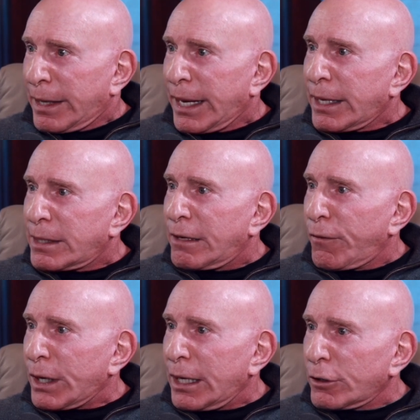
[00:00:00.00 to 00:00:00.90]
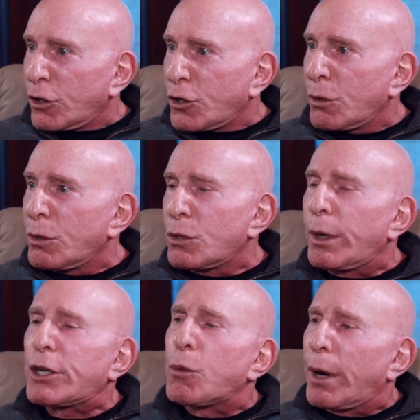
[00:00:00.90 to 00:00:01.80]
that it's difficult to choose
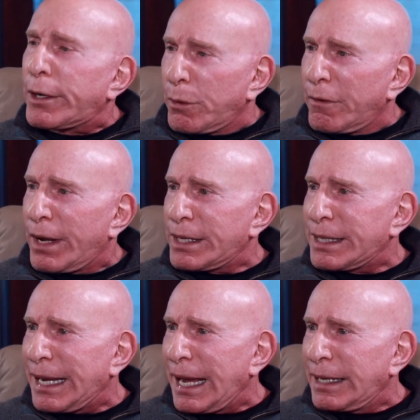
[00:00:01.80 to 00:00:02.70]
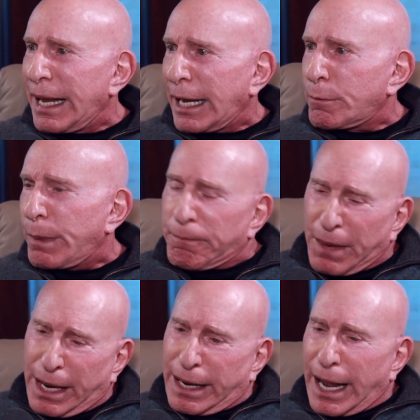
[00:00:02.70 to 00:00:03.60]
which one to investigate next. But
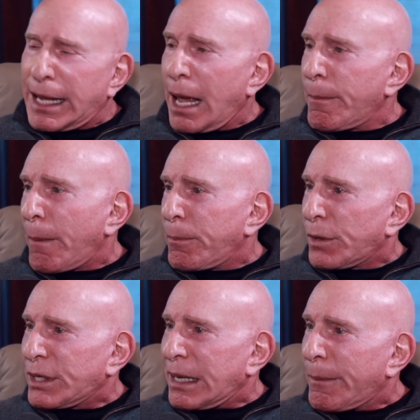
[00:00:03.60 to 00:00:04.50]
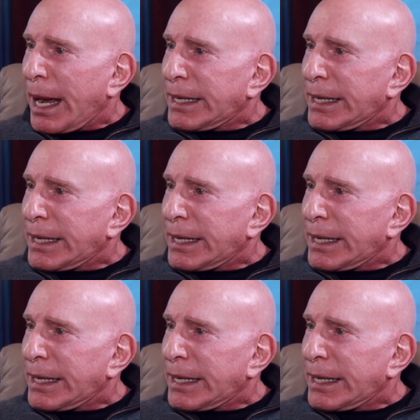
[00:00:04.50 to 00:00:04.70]
I came up with some